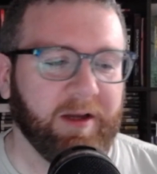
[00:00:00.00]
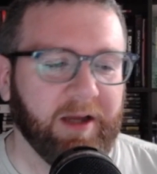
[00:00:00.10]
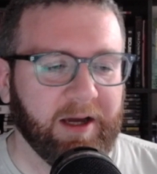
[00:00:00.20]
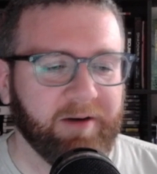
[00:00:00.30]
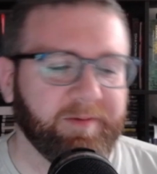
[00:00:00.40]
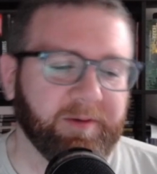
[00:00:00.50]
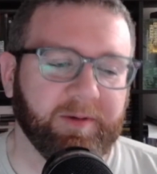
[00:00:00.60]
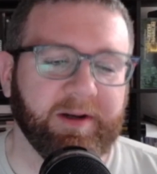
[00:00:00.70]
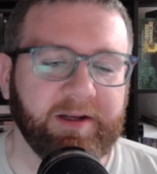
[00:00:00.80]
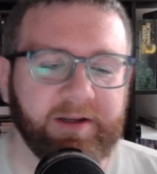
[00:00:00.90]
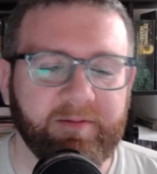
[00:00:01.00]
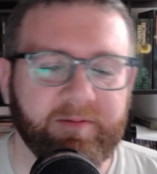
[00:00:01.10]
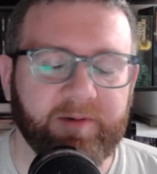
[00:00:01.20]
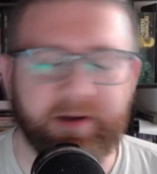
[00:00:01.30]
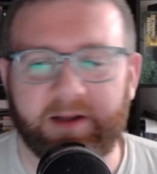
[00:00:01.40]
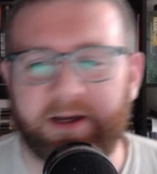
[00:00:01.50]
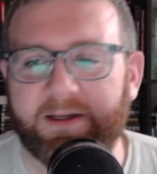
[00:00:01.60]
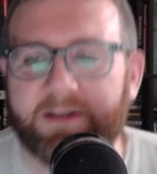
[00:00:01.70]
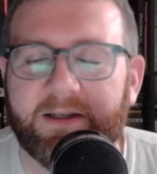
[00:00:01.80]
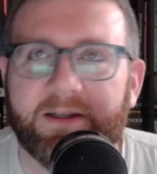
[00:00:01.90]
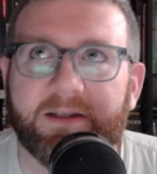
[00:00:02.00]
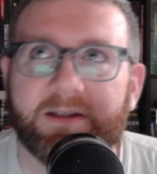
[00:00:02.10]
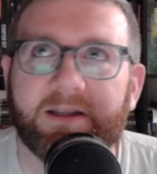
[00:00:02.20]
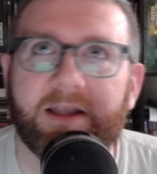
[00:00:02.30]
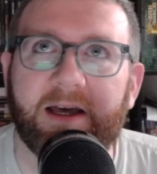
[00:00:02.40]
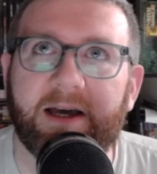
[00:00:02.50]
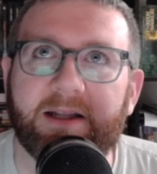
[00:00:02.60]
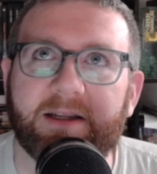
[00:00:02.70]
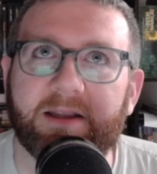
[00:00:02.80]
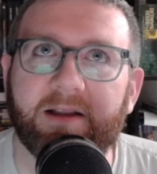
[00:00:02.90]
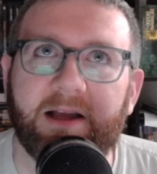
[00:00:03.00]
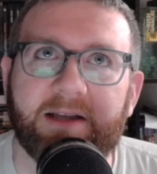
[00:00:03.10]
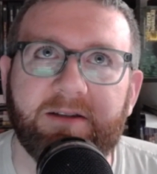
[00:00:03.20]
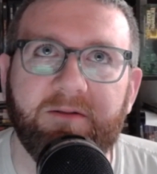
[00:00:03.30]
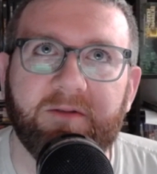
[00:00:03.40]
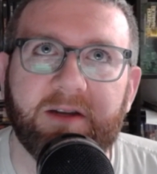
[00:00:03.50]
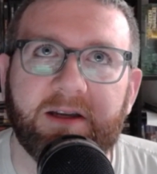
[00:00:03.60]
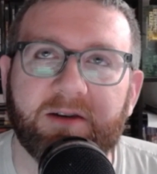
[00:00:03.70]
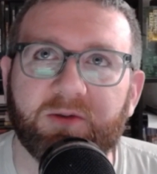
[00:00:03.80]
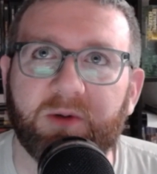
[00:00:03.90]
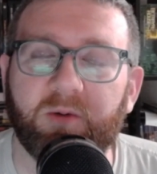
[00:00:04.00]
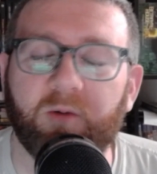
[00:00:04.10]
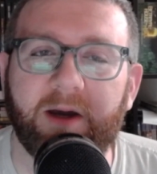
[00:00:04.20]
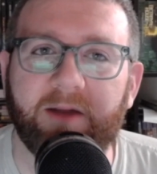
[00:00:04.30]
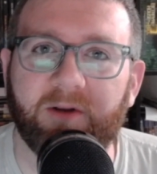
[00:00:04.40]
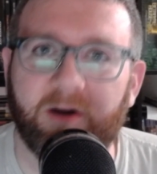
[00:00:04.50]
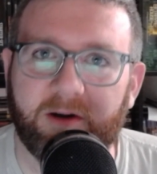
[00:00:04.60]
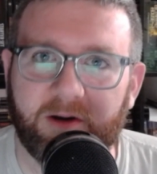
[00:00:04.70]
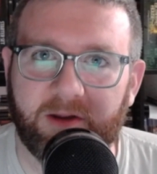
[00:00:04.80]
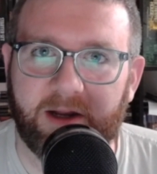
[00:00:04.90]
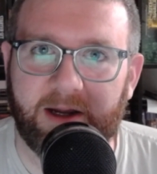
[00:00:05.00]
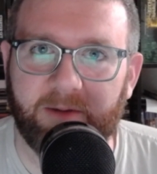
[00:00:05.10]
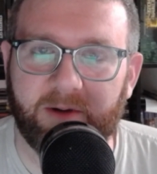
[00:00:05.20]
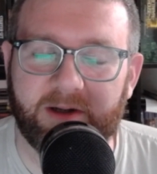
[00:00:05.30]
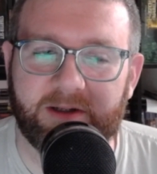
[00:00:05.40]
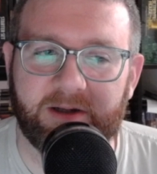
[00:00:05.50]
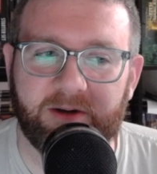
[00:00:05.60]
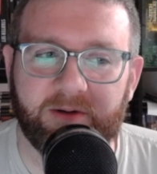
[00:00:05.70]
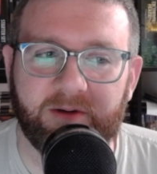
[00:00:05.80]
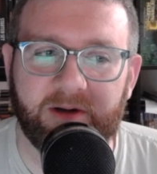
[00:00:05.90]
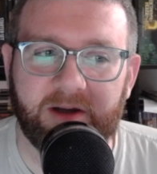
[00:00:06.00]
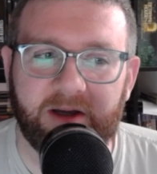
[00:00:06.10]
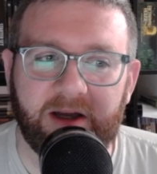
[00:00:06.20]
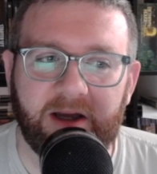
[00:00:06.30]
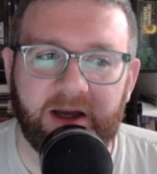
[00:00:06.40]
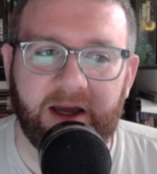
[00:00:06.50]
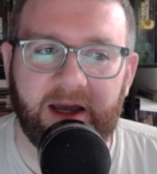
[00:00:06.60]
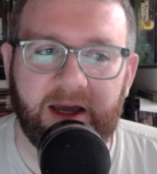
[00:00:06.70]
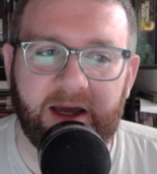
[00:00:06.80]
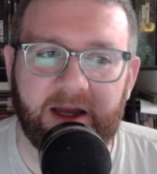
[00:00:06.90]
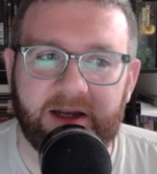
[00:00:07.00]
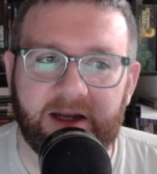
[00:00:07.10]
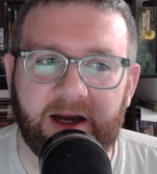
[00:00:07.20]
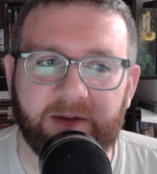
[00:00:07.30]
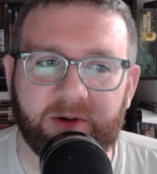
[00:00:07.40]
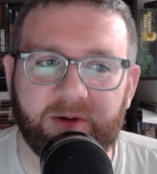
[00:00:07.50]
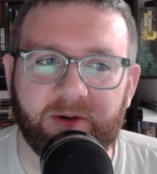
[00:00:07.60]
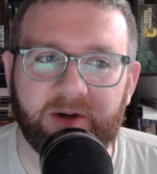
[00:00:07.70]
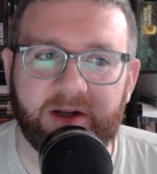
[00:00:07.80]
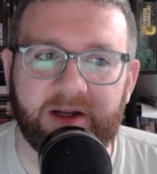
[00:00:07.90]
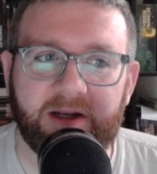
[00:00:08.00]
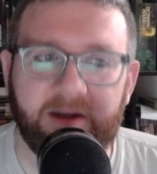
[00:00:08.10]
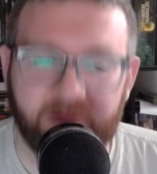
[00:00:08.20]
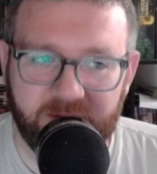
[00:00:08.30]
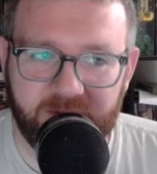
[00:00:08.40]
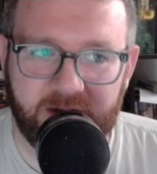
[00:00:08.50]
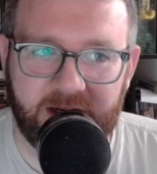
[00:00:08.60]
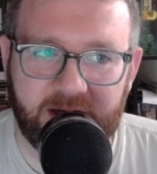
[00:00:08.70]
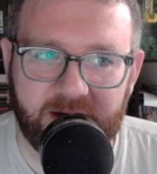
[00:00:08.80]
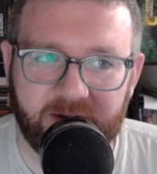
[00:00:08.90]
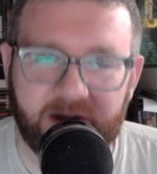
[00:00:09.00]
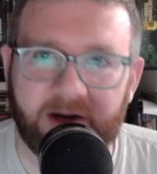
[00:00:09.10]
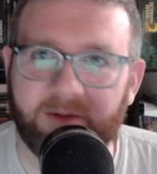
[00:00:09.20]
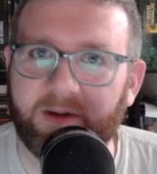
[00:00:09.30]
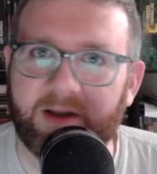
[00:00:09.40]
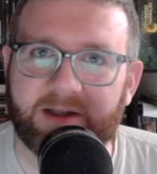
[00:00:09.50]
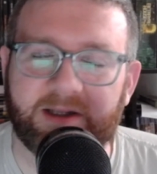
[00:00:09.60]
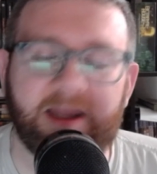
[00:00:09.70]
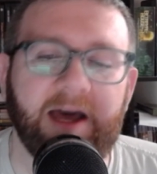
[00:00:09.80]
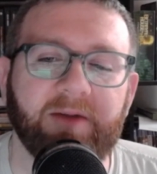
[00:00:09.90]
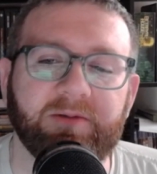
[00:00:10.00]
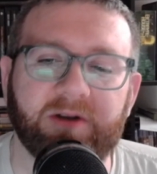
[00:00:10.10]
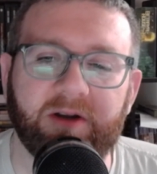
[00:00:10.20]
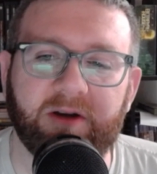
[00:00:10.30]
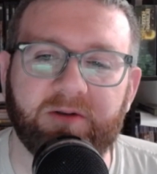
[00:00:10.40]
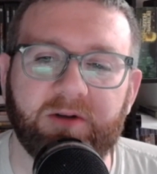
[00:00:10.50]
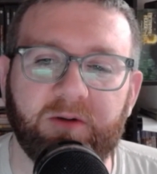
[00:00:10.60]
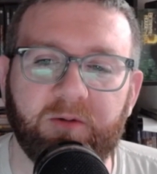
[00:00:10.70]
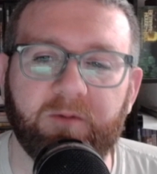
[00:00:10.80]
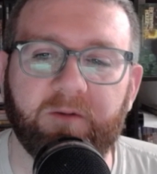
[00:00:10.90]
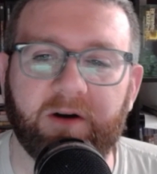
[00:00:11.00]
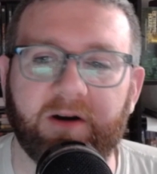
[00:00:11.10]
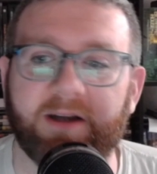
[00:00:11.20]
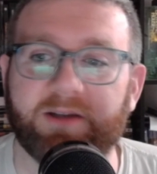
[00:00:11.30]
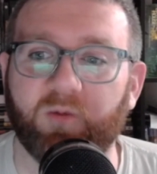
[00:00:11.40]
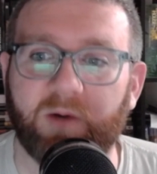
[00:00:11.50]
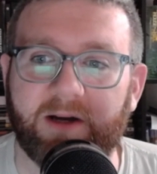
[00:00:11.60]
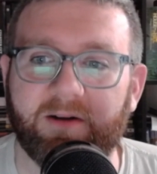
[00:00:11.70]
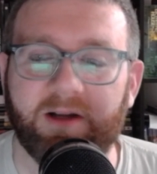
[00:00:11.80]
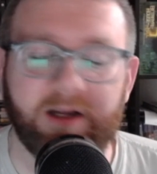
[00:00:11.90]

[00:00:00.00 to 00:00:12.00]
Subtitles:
However, what I did realize is that the last two videos went way longer than I wanted to. And I recorded a different video and I realized that was going to go too far as well.